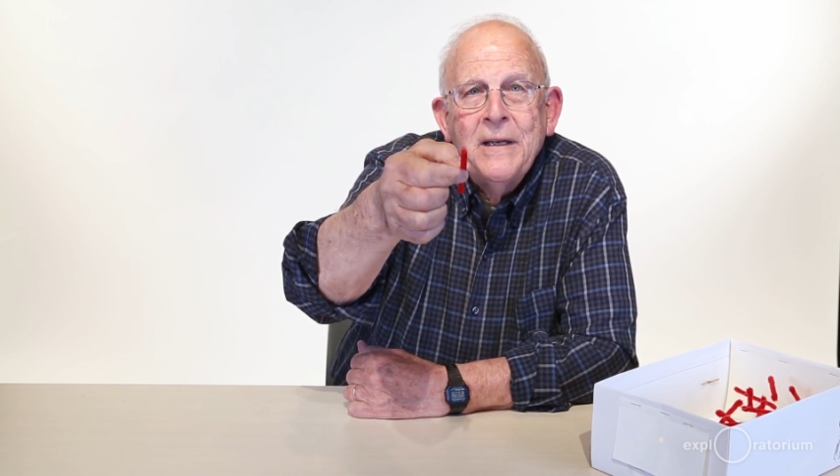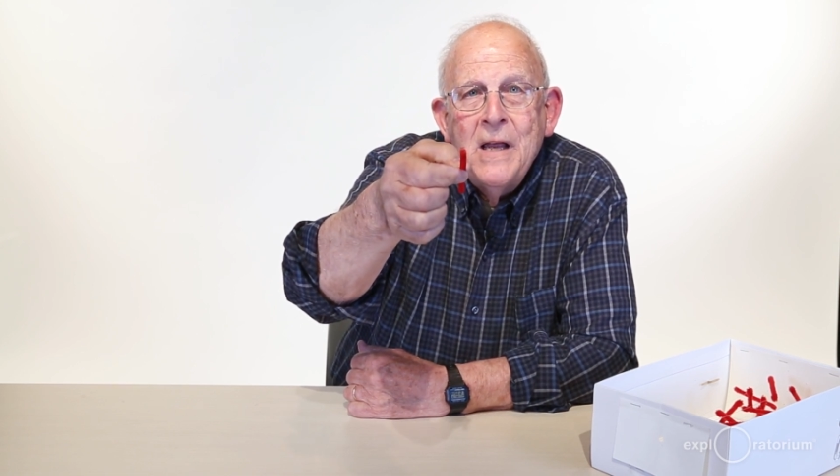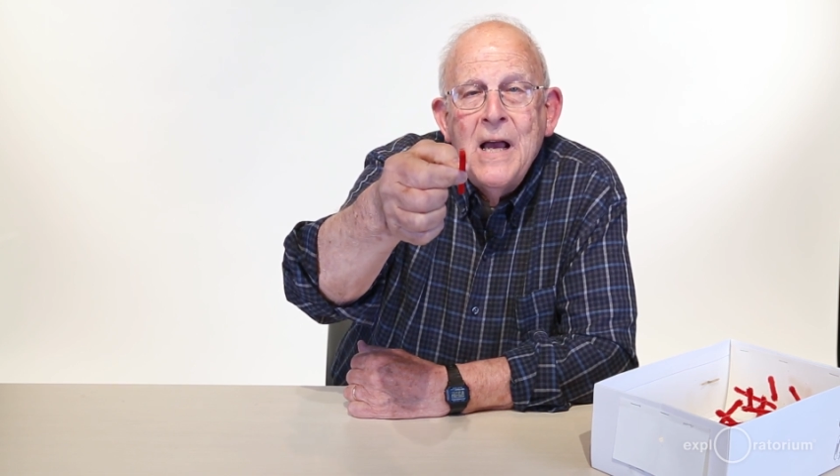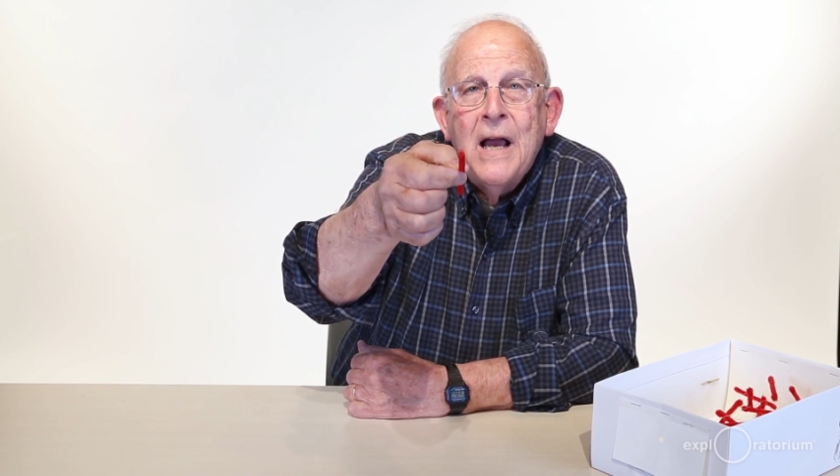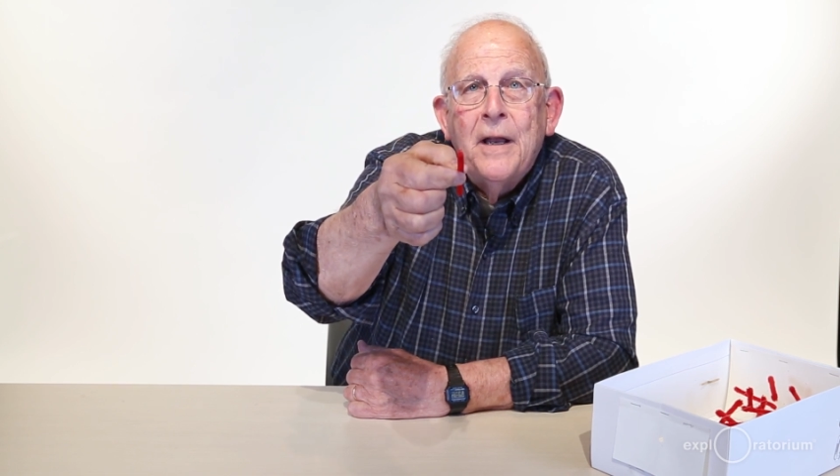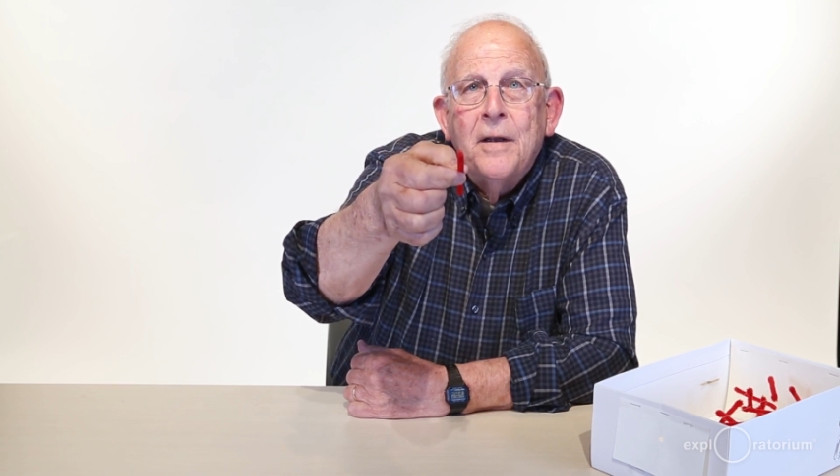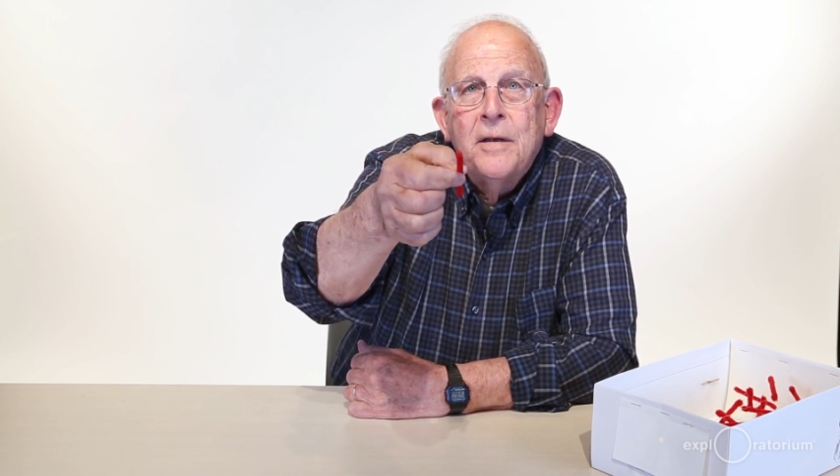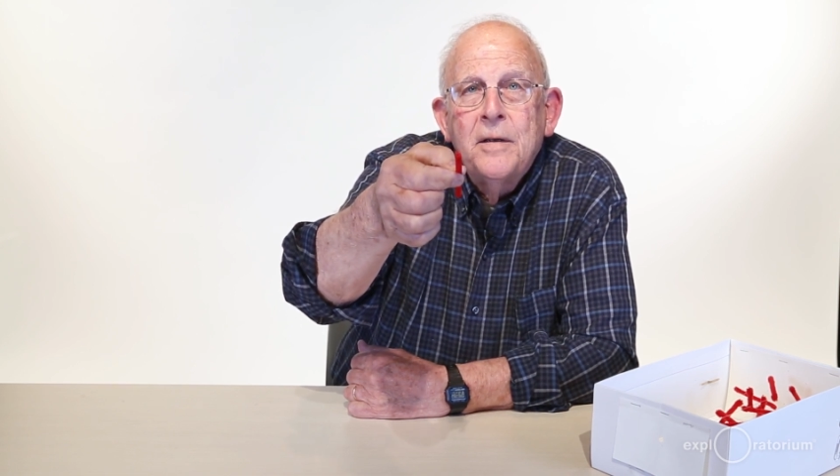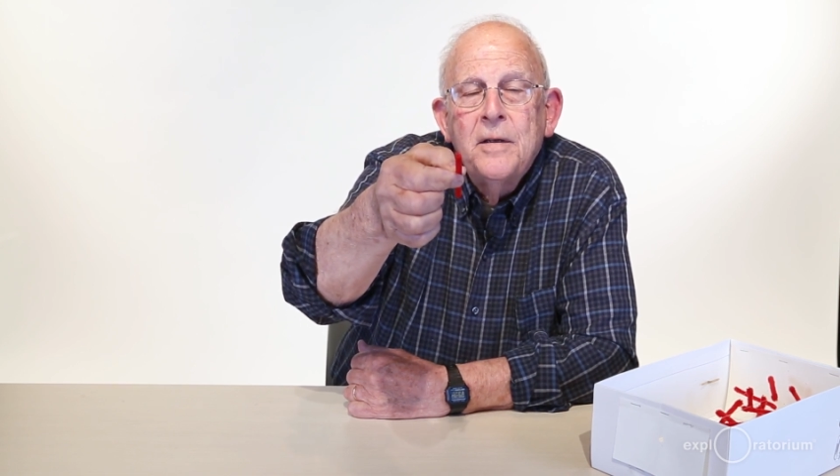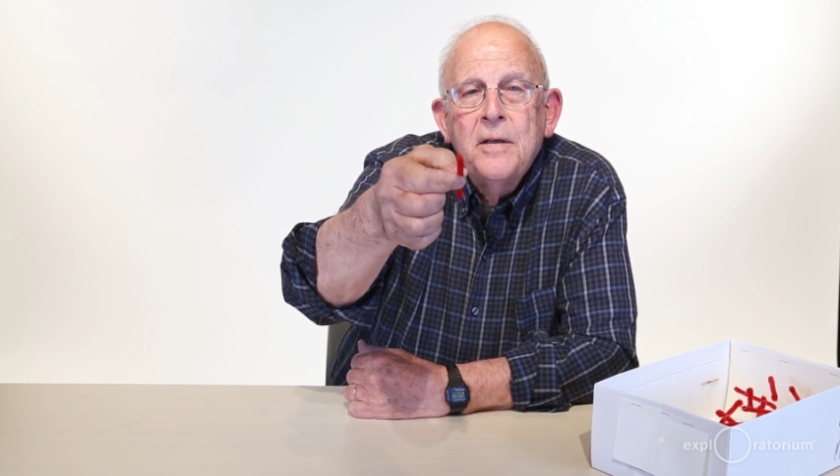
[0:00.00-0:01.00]
line.
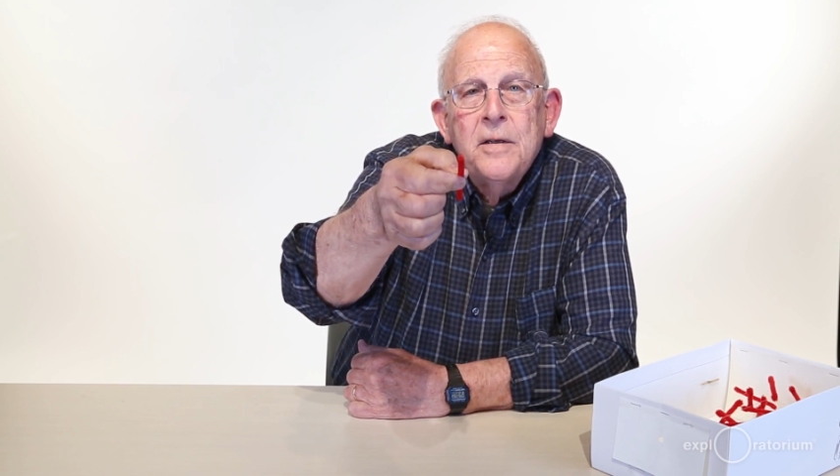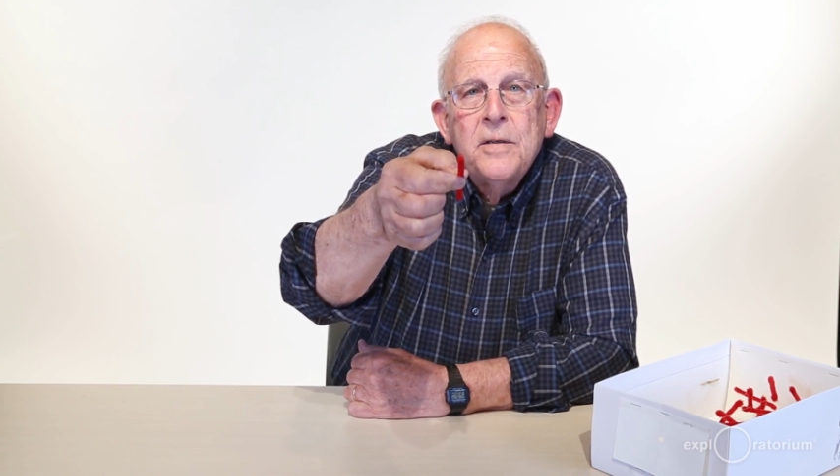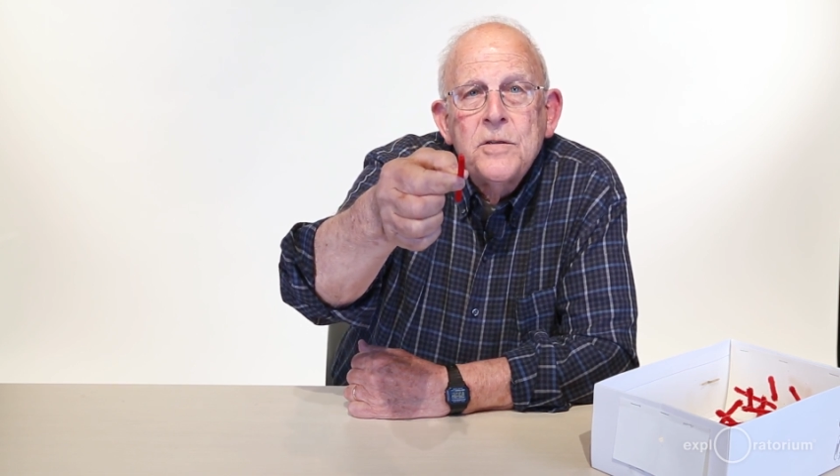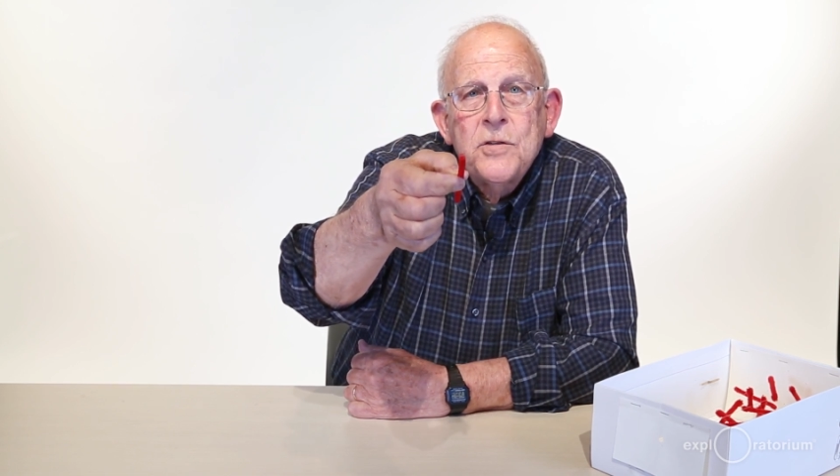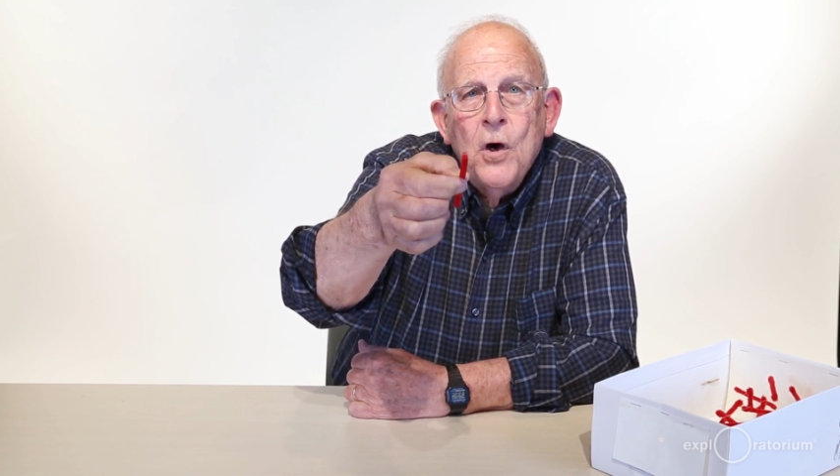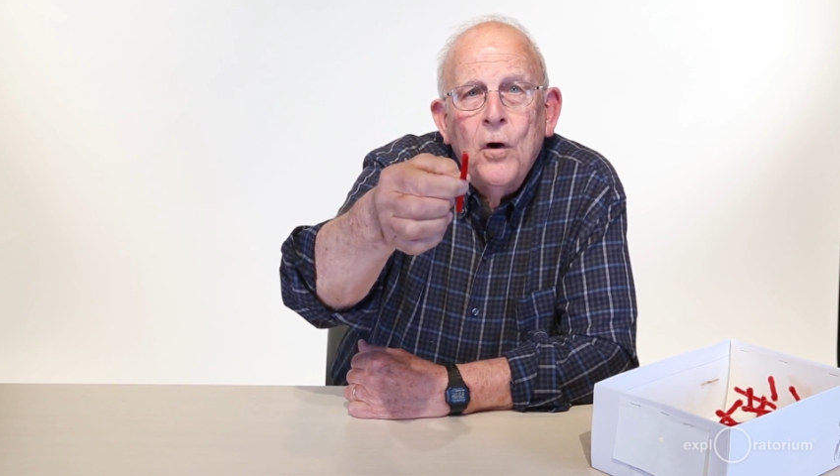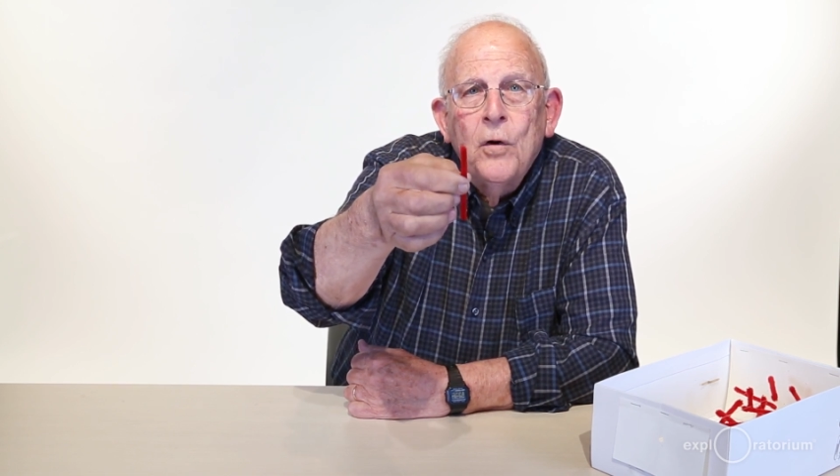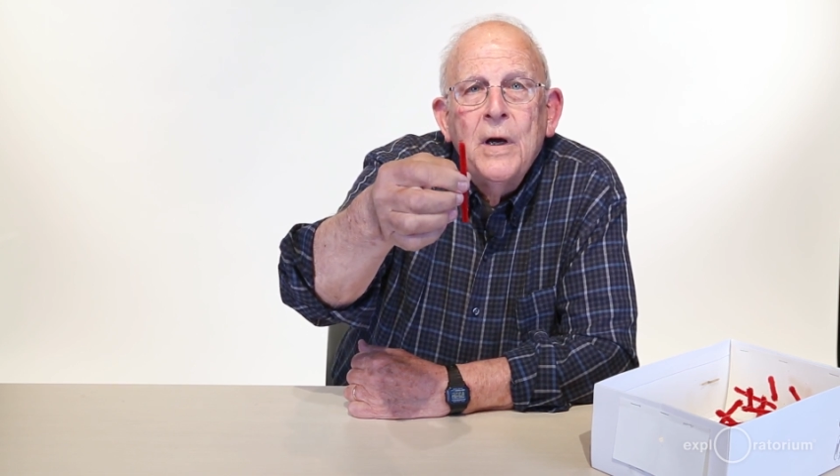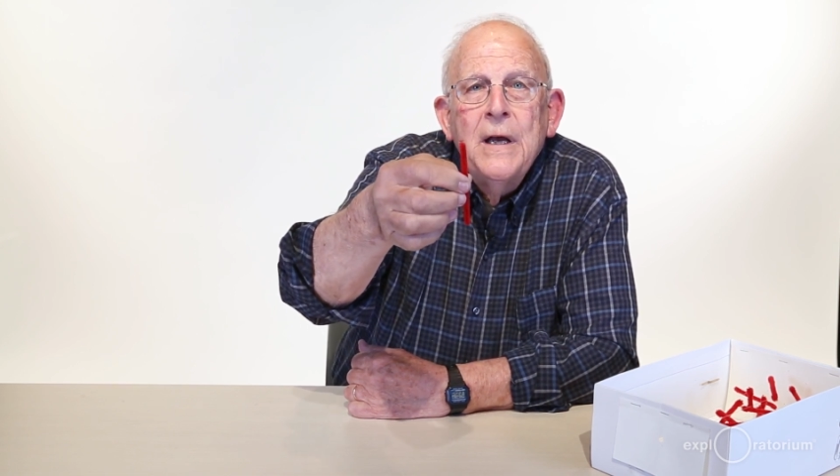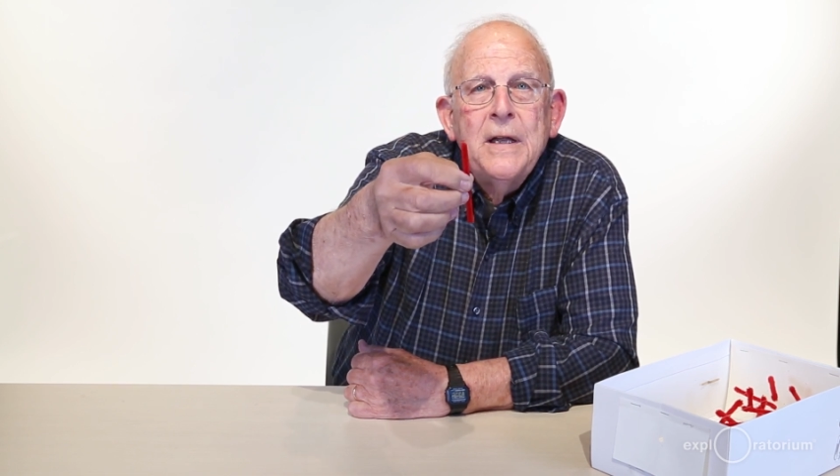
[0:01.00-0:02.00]
So